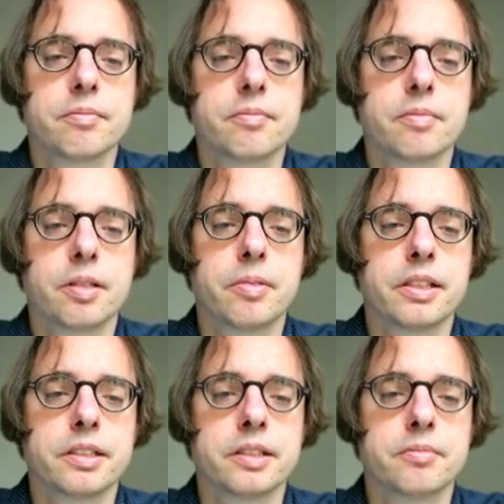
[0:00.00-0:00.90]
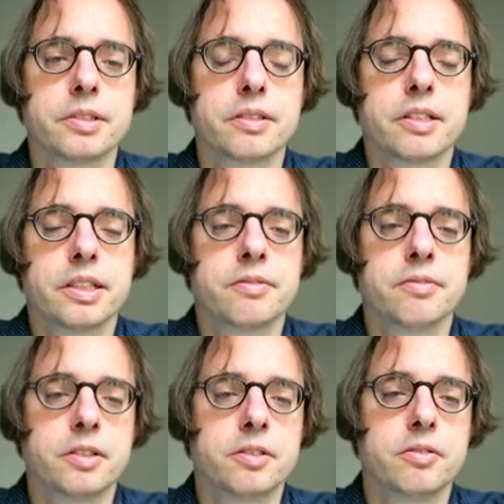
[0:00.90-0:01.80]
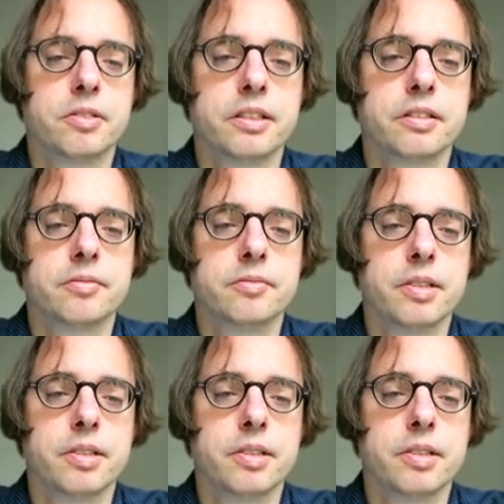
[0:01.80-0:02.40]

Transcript: probability. So this is what you do in